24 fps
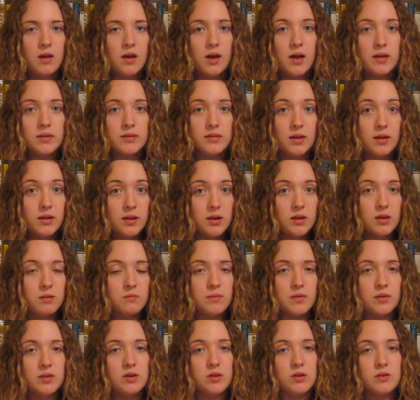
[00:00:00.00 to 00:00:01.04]
A study done by
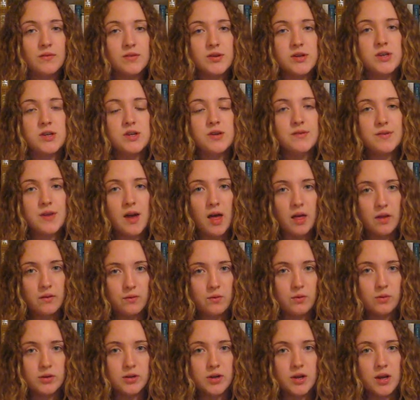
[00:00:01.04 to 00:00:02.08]
the University of
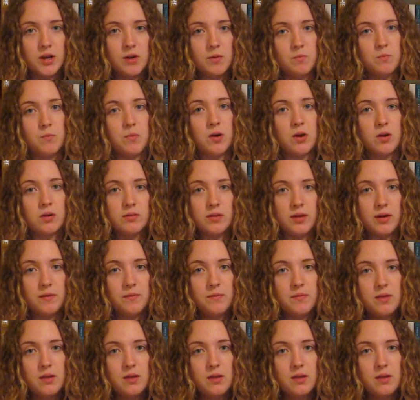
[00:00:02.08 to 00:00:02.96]
California in Berkeley